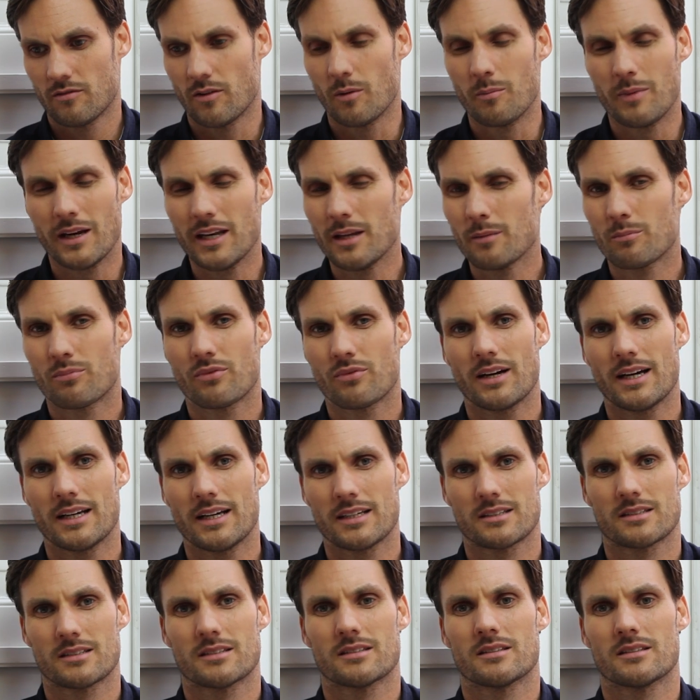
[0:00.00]
for many
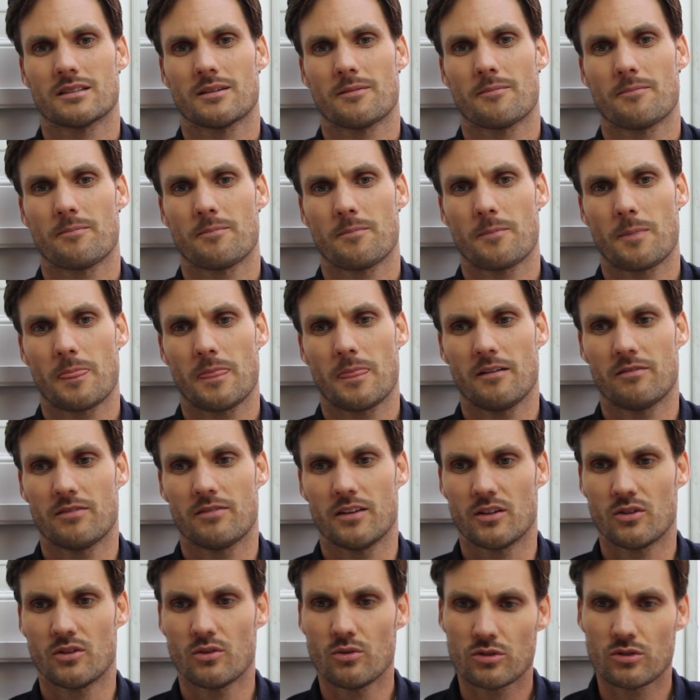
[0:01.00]
brands, if
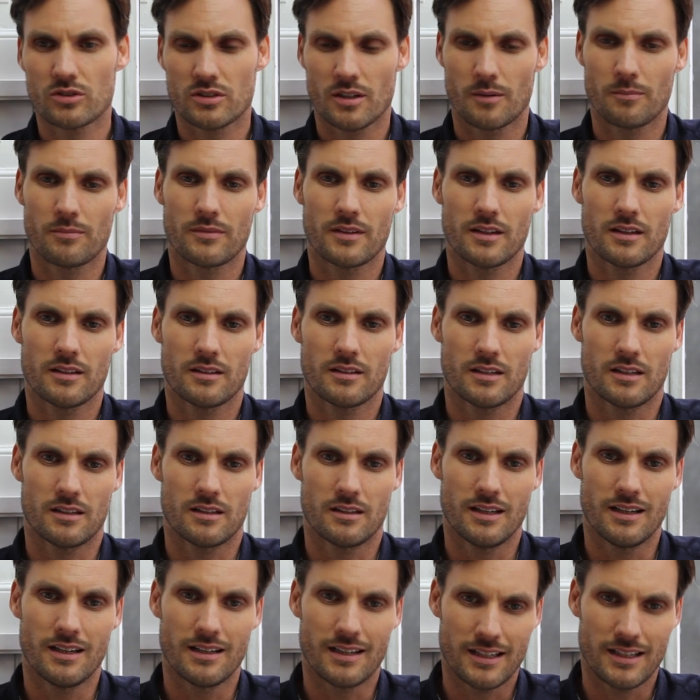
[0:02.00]
they do something that
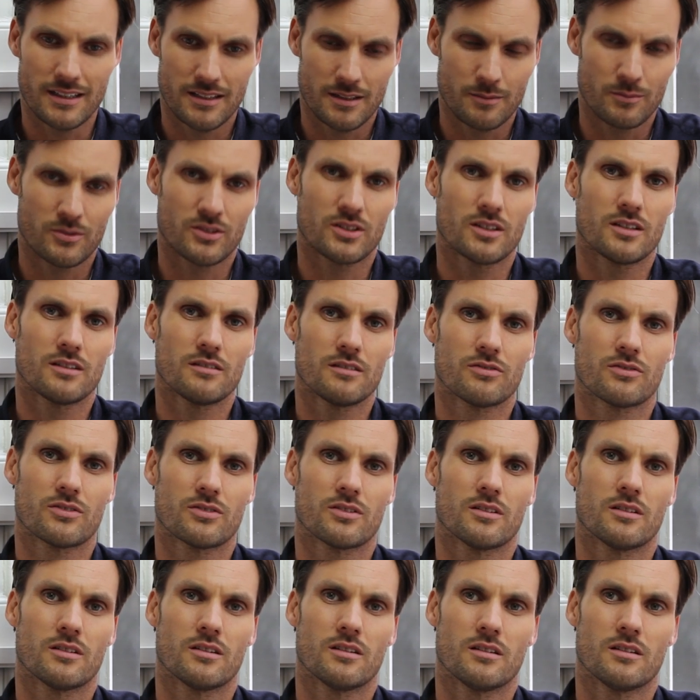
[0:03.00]
they like
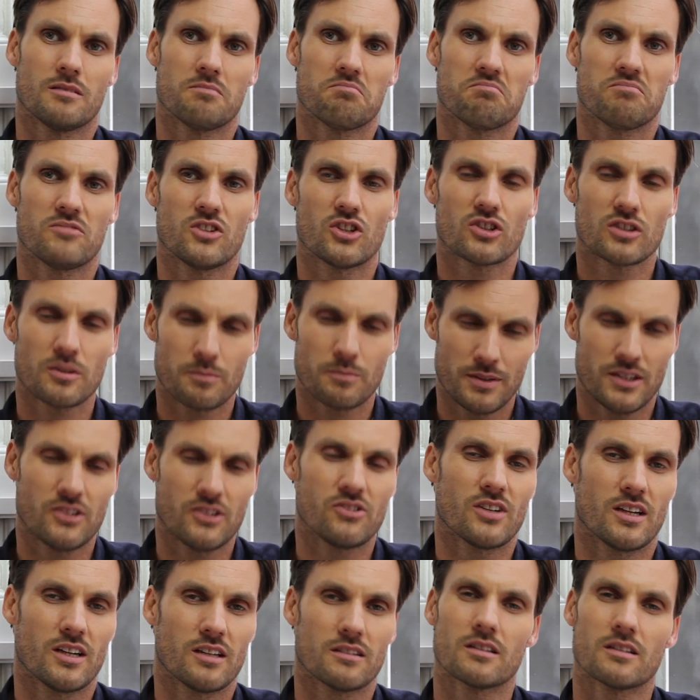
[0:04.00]
themselves, there's a big
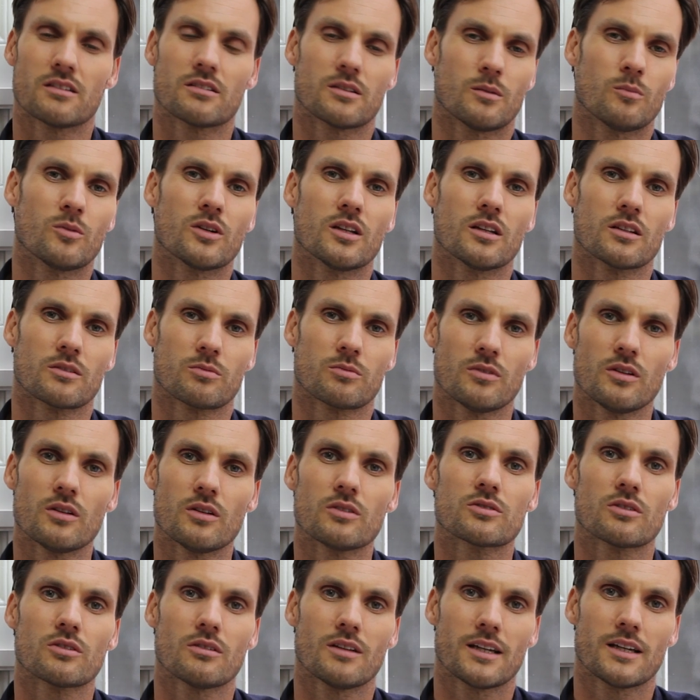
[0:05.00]
chance that someone else will
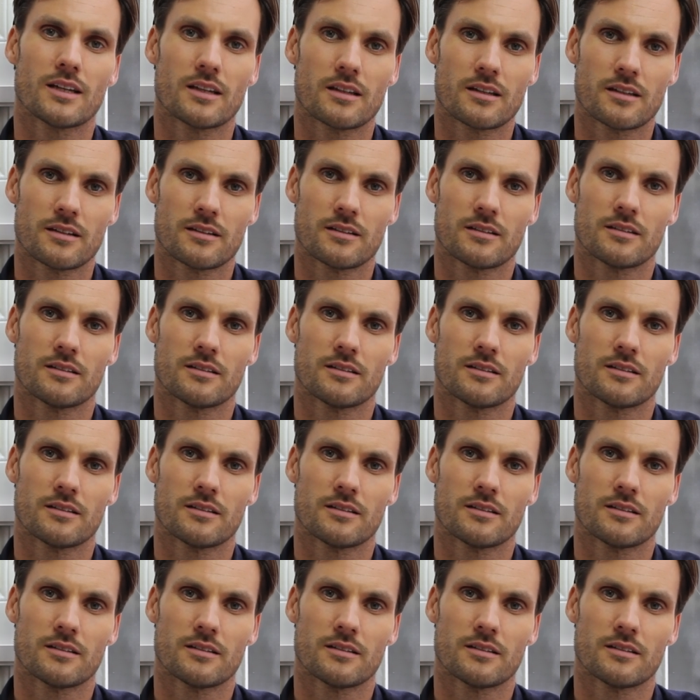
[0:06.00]
also like it.